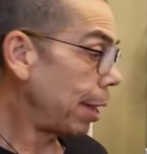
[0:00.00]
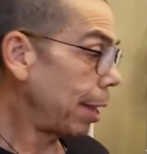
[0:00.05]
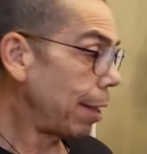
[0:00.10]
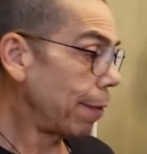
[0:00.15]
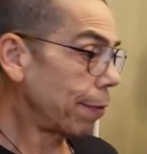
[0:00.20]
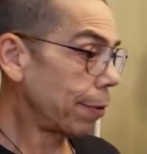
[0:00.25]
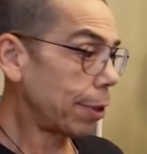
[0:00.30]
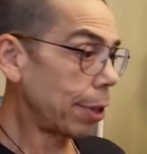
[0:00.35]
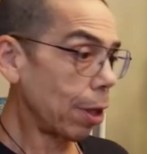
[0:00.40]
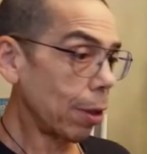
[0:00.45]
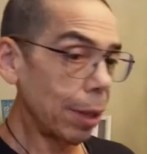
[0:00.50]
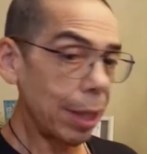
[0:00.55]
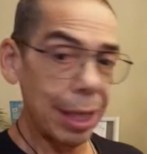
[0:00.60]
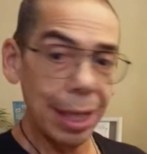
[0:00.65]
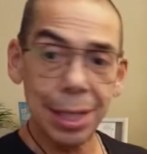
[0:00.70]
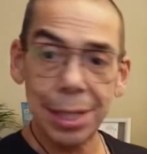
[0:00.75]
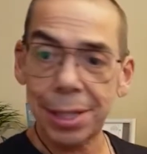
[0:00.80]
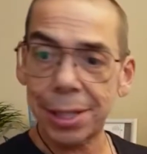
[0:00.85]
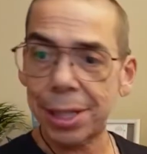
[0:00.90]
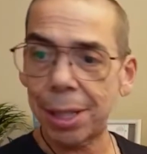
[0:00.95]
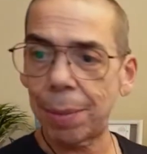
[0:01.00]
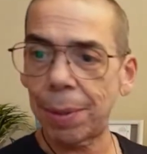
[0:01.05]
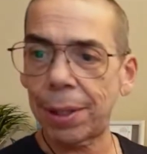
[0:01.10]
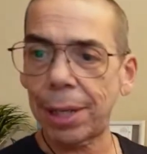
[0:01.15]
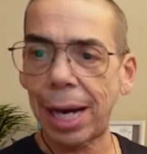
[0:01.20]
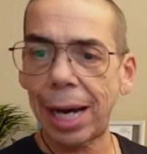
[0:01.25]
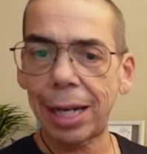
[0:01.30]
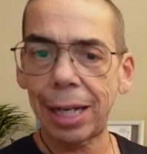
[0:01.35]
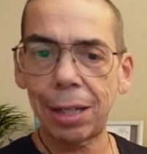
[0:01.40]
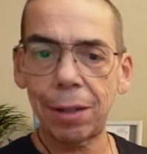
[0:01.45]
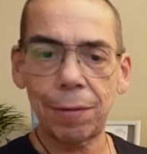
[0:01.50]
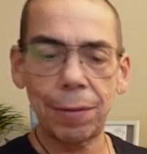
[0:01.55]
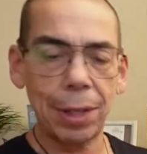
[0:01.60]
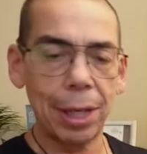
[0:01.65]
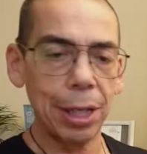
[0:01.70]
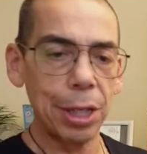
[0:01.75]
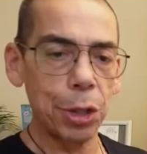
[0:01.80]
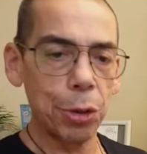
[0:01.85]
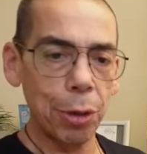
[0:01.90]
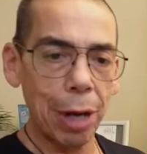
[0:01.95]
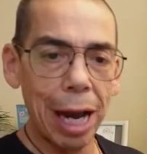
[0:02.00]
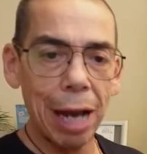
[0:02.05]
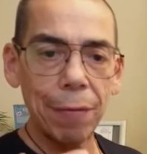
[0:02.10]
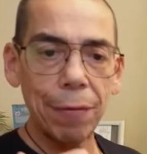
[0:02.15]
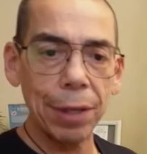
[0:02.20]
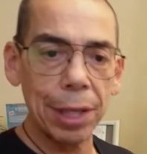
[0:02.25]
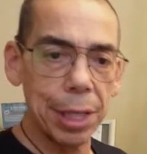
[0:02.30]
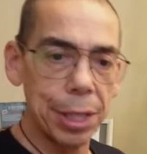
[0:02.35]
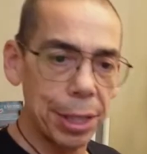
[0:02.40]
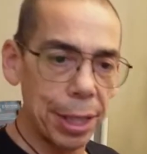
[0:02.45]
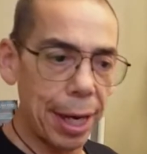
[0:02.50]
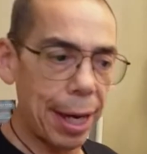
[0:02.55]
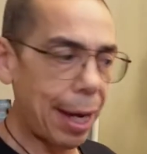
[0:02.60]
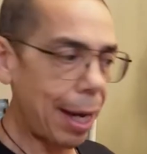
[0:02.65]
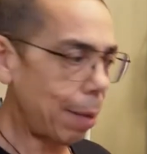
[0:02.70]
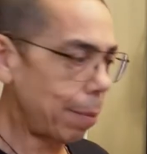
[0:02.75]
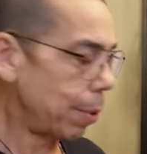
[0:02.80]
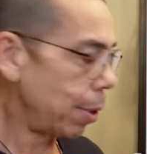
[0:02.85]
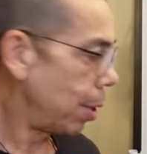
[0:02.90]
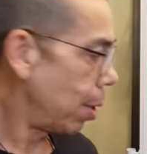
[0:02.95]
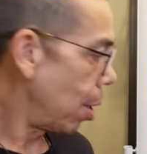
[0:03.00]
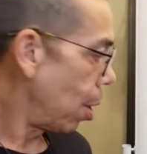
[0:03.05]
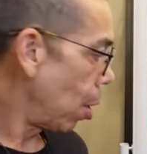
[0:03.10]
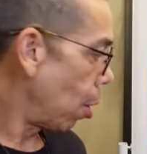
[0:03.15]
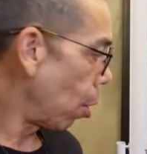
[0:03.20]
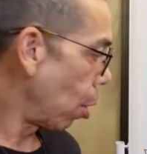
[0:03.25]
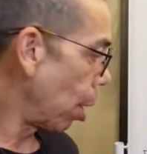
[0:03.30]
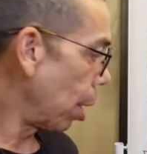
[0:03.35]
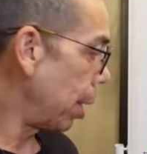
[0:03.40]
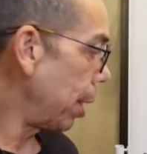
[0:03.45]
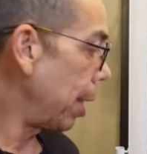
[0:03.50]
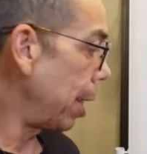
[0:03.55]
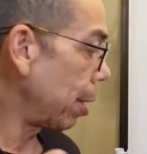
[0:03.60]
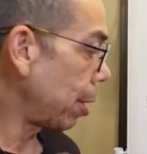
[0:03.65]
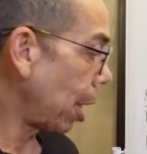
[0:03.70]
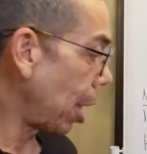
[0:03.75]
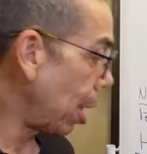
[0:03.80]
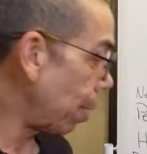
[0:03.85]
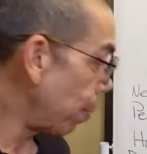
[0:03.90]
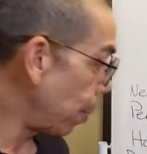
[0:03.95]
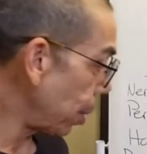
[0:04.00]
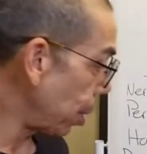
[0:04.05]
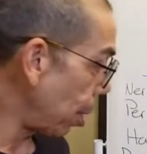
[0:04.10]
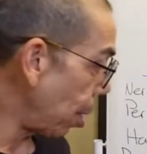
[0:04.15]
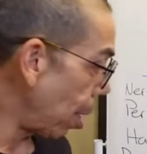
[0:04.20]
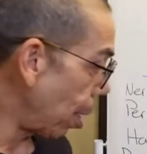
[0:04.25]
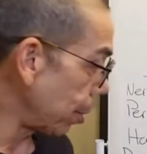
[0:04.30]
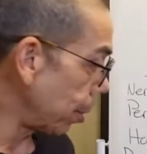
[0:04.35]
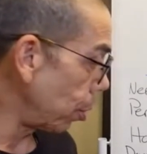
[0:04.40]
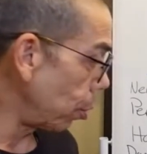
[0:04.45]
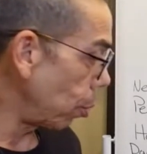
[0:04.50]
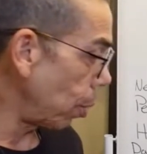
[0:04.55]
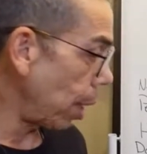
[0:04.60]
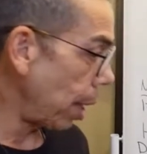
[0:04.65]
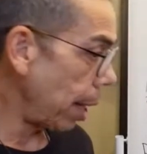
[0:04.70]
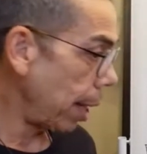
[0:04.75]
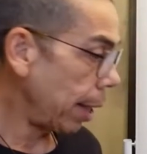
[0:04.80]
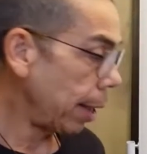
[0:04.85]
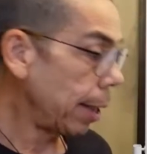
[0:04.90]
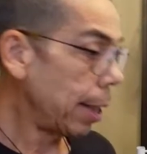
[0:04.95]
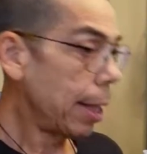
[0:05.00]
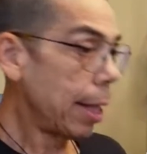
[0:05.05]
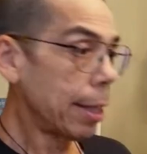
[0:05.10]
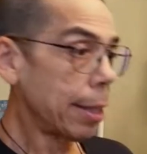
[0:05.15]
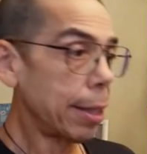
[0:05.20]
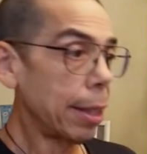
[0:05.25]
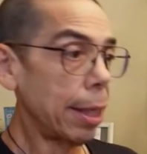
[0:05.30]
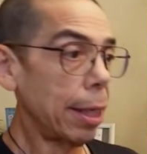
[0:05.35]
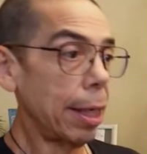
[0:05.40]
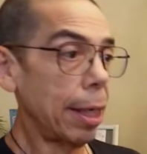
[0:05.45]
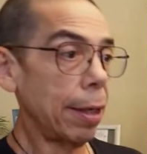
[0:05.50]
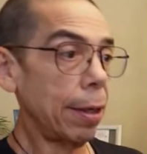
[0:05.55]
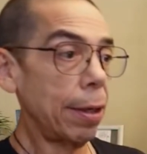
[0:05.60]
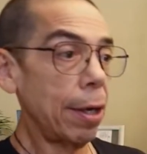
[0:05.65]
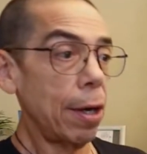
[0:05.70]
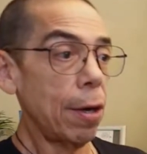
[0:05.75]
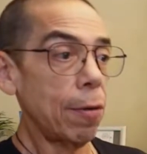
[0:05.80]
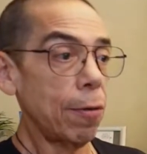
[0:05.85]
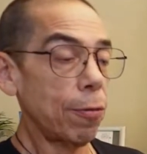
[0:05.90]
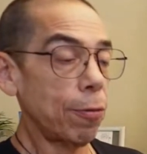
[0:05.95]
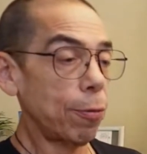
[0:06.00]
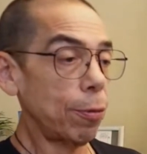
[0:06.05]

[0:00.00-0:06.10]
If there is some kind of a traffic jam or a hiccup along the way, the